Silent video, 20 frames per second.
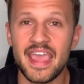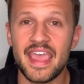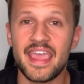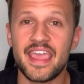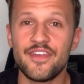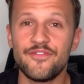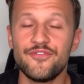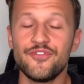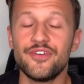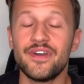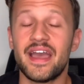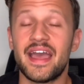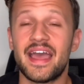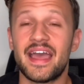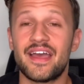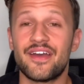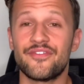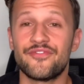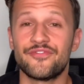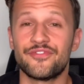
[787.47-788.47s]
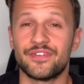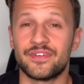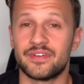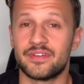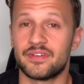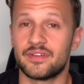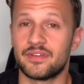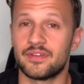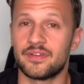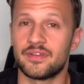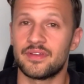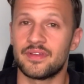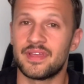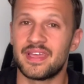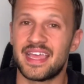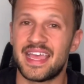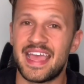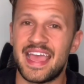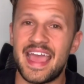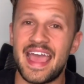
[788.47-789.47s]
If you have
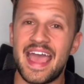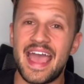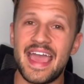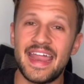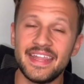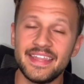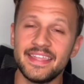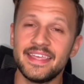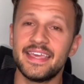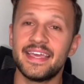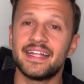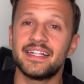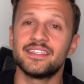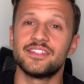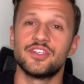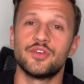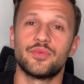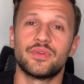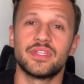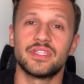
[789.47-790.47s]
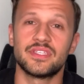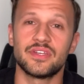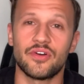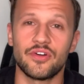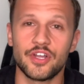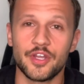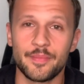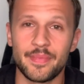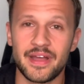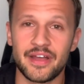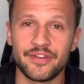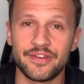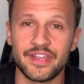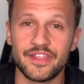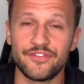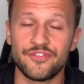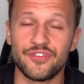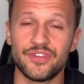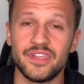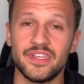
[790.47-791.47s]
anything else you want to talk about,
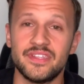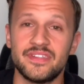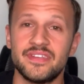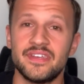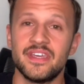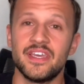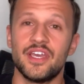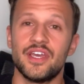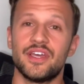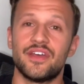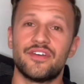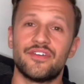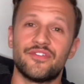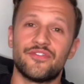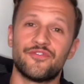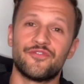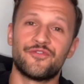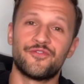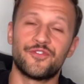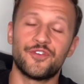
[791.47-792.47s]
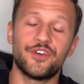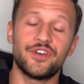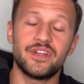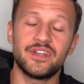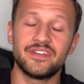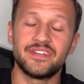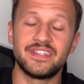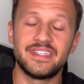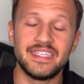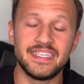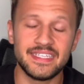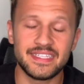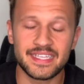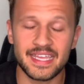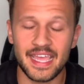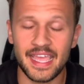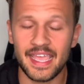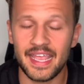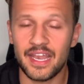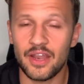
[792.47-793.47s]
if you need further
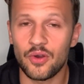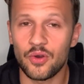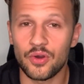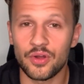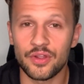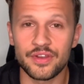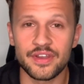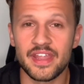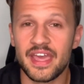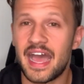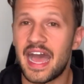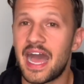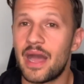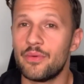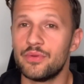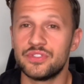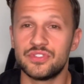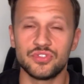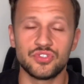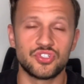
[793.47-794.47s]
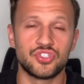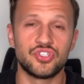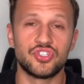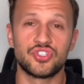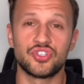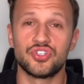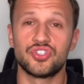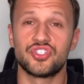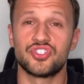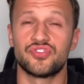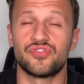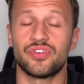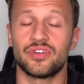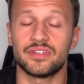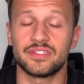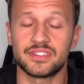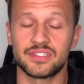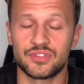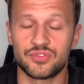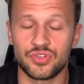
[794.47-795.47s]
detail on how you should
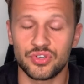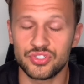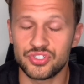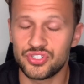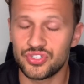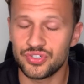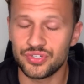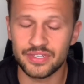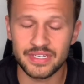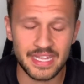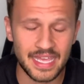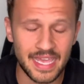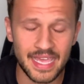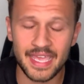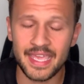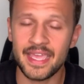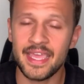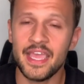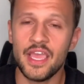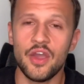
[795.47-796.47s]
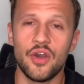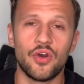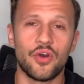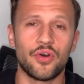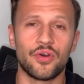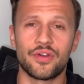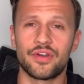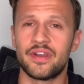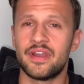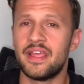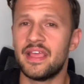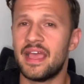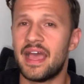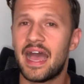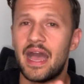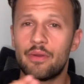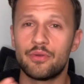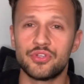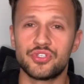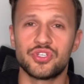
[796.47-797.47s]
structure your day or
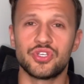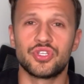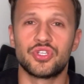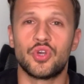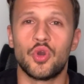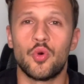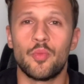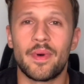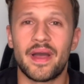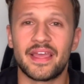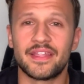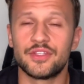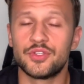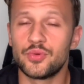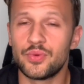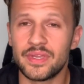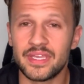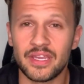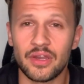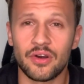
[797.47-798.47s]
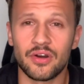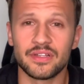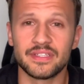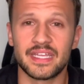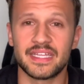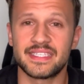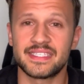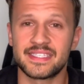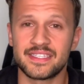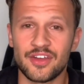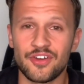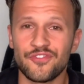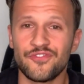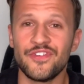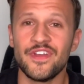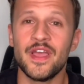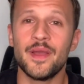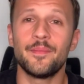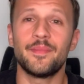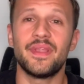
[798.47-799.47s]
how you should go by doing all that stuff,
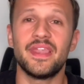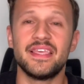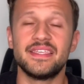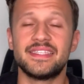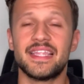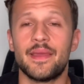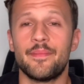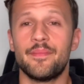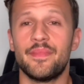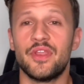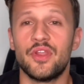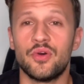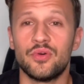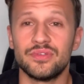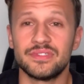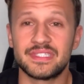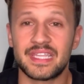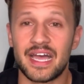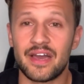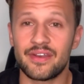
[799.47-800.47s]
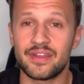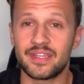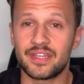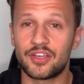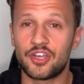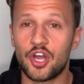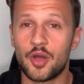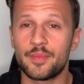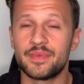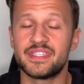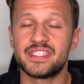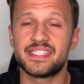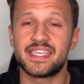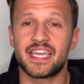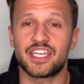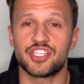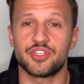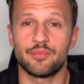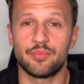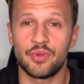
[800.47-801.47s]
please let me know down in the comment
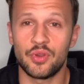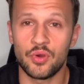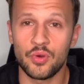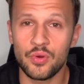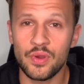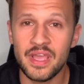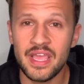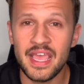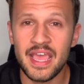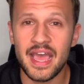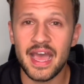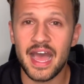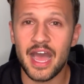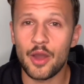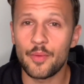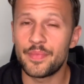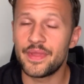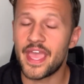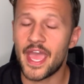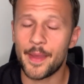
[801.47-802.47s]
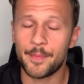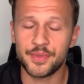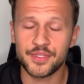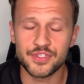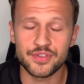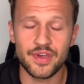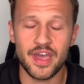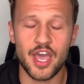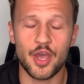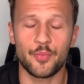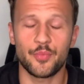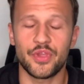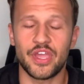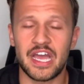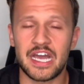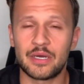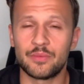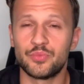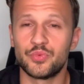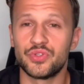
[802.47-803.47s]
section below. I'll be happy to help you
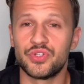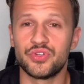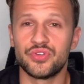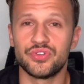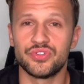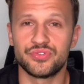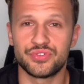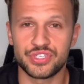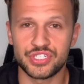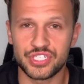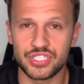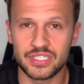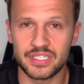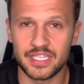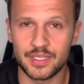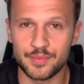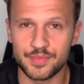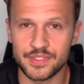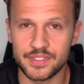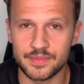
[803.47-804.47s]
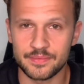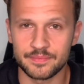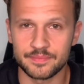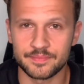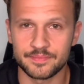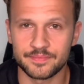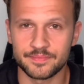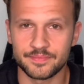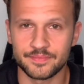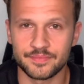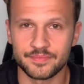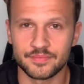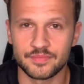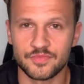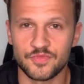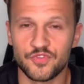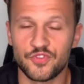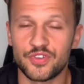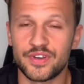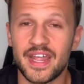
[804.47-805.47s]
out with your nutrition tips.
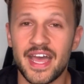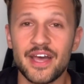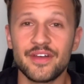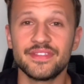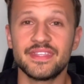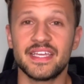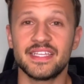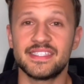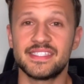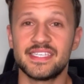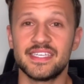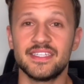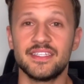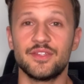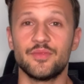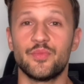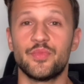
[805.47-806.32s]
For now, that's it.